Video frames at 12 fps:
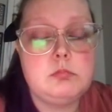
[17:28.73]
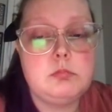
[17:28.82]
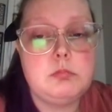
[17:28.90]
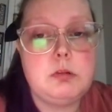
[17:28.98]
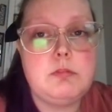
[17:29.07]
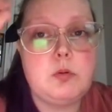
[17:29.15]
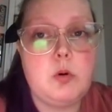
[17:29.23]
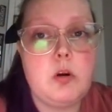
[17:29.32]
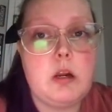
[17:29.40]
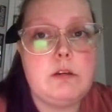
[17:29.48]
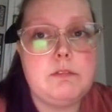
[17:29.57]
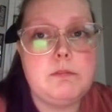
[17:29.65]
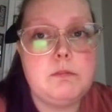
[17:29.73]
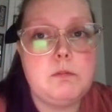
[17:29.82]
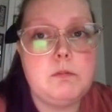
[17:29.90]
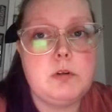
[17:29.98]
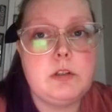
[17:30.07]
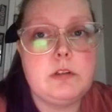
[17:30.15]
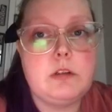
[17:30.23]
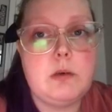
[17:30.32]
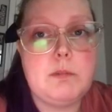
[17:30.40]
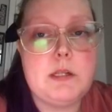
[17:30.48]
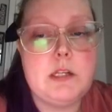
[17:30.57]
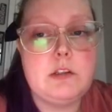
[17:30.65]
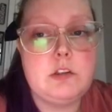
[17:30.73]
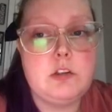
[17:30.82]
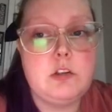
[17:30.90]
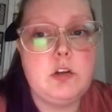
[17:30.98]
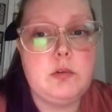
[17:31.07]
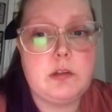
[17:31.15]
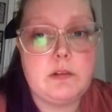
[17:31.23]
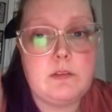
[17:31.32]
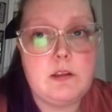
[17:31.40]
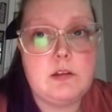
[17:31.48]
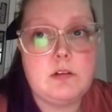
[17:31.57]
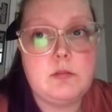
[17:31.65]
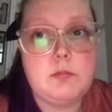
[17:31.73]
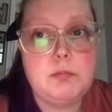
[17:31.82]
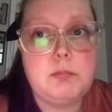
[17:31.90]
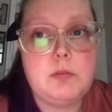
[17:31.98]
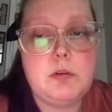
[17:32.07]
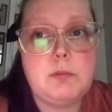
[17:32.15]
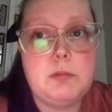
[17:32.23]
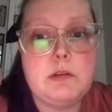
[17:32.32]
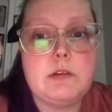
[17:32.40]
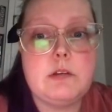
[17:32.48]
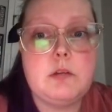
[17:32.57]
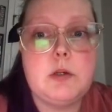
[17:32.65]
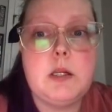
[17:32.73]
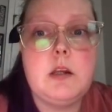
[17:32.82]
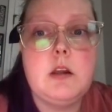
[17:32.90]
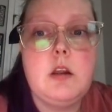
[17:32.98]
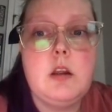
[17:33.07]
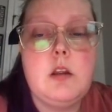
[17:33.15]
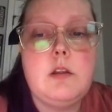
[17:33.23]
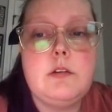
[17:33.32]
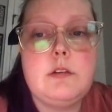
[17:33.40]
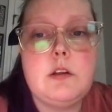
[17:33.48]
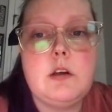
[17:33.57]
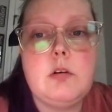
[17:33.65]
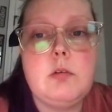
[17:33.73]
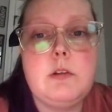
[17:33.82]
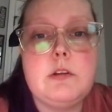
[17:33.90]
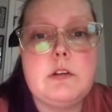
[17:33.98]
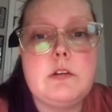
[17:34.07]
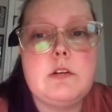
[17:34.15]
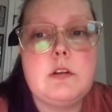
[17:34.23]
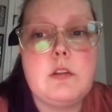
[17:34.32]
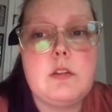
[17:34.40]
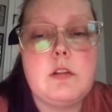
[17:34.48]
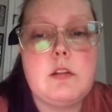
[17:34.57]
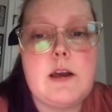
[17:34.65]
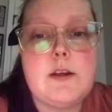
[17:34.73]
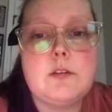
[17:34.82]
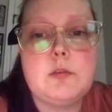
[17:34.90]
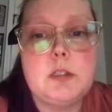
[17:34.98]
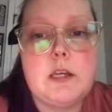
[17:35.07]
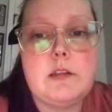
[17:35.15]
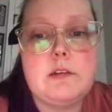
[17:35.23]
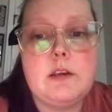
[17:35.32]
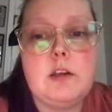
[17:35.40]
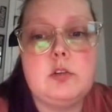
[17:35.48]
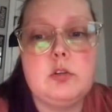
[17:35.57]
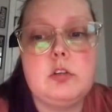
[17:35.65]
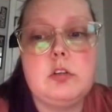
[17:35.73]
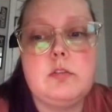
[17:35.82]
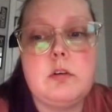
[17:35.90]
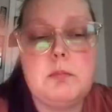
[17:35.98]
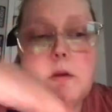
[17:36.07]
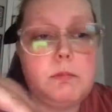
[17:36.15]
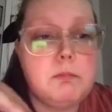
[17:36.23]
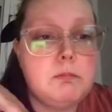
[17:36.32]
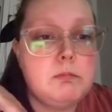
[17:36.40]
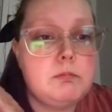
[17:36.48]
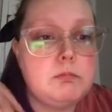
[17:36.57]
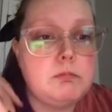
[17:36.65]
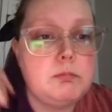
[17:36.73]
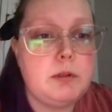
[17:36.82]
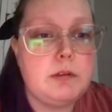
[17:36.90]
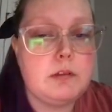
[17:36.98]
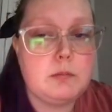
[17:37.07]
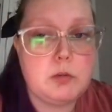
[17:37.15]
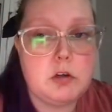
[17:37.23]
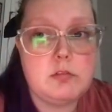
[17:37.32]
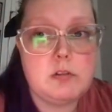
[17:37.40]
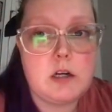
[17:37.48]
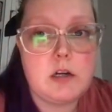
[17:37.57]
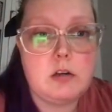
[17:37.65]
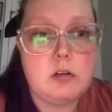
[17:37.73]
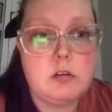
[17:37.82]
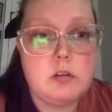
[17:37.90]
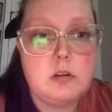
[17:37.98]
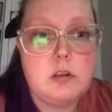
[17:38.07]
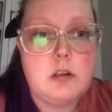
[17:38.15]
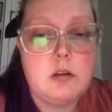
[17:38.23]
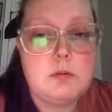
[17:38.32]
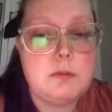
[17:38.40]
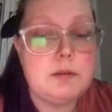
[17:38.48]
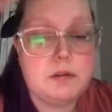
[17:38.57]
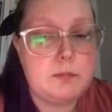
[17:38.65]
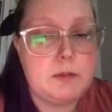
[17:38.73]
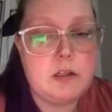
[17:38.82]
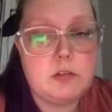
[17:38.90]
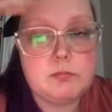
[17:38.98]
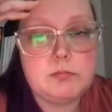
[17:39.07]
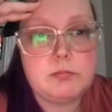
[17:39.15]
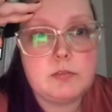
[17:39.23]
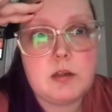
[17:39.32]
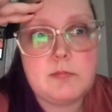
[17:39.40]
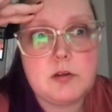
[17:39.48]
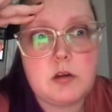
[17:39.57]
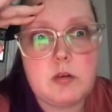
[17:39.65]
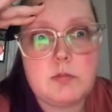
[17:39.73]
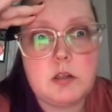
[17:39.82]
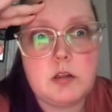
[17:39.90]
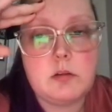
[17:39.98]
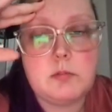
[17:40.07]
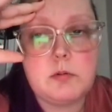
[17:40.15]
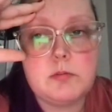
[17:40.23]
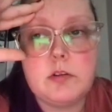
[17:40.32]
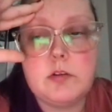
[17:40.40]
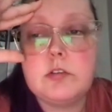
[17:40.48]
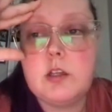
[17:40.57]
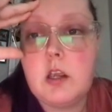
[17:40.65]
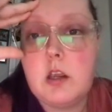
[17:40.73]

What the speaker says: before I really committed to using this business suite. So this is the last one I had scheduled from my business profile, my business page. I'm sorry, I'm getting them confused.